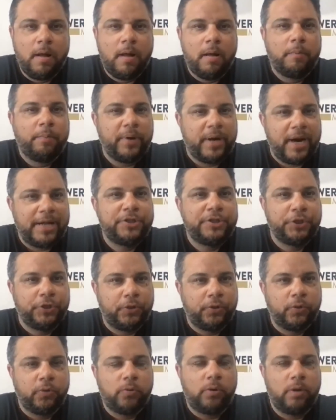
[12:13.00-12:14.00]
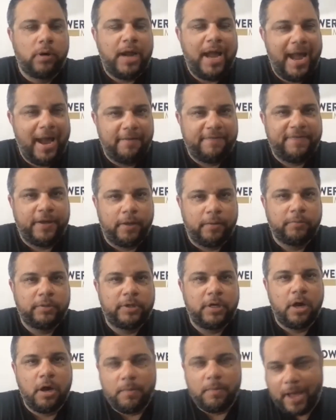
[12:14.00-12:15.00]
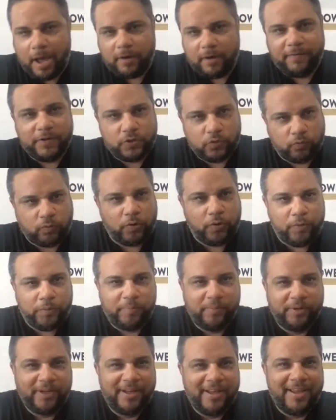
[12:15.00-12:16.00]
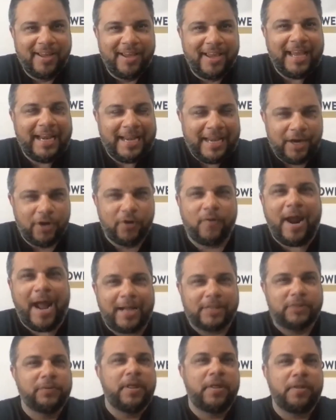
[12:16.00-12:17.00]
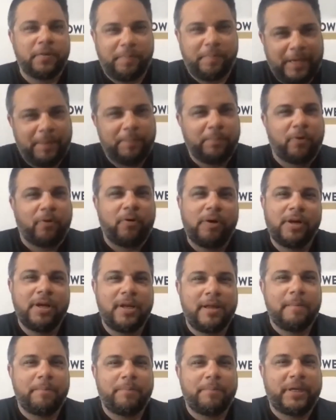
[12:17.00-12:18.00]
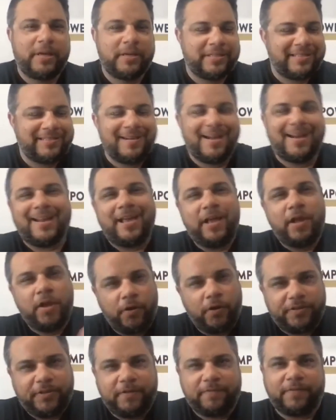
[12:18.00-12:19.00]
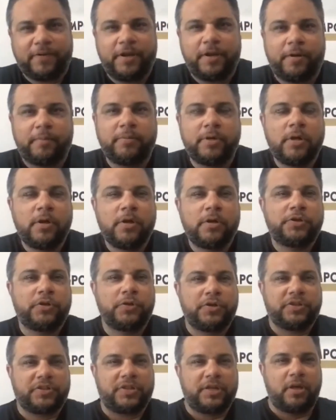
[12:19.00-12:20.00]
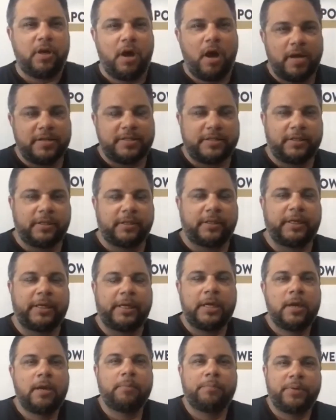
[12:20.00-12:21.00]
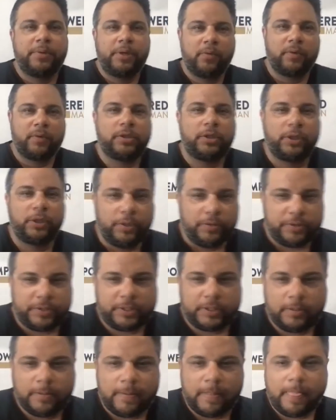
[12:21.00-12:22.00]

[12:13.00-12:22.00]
but I do have him come out of his room and interact with other people, because it's not healthy for him to just constantly be a recluse.